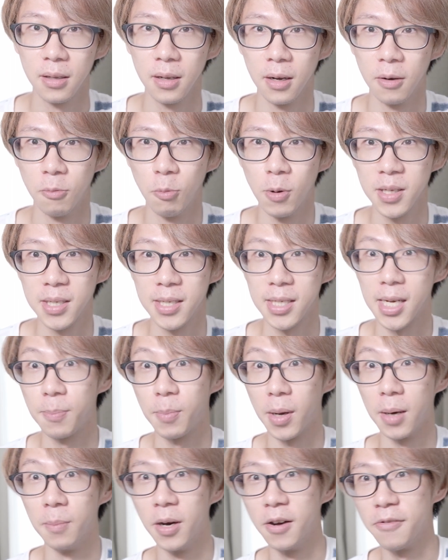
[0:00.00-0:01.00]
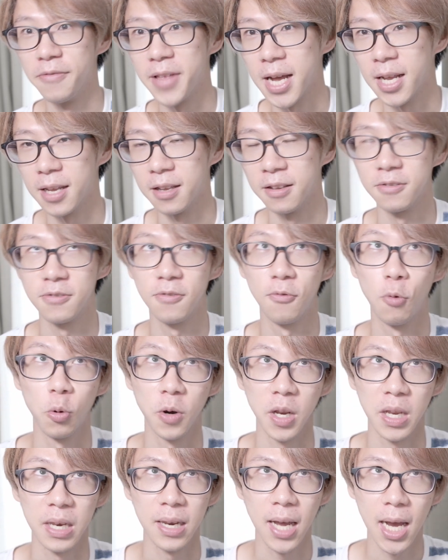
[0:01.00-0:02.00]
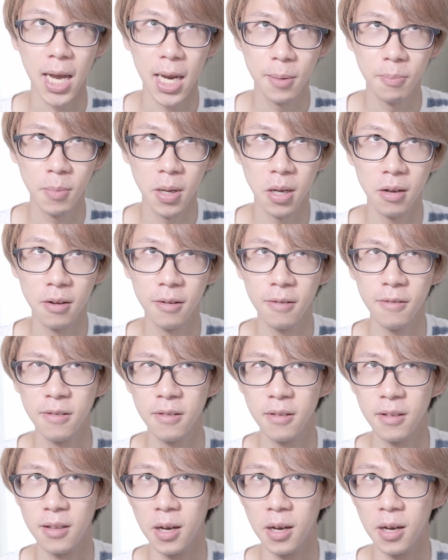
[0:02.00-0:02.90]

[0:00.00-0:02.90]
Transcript: One step above that is 49 mil.